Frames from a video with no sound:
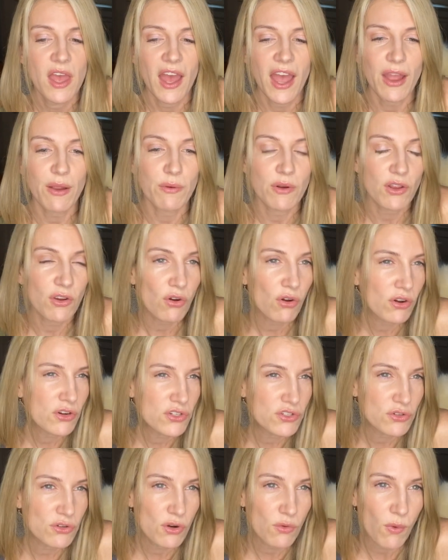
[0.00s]
I would
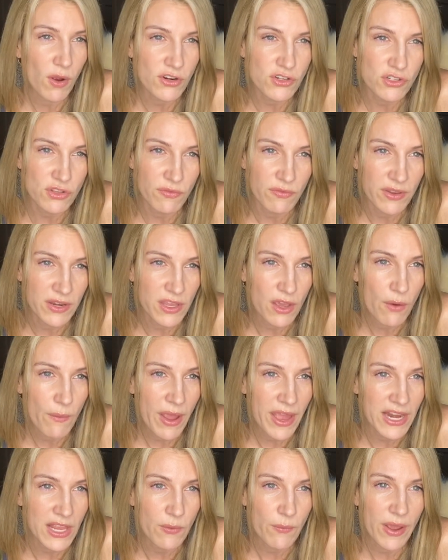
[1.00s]
encourage you to watch the video
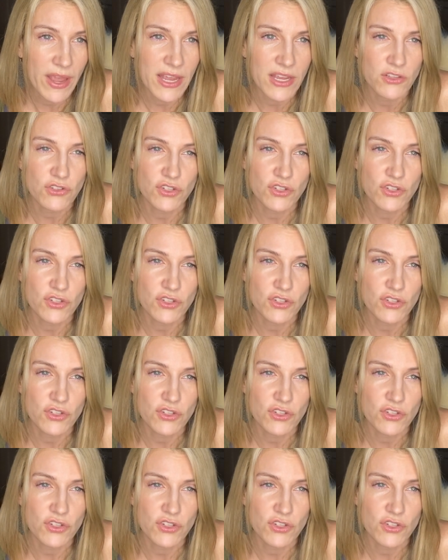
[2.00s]
anyway,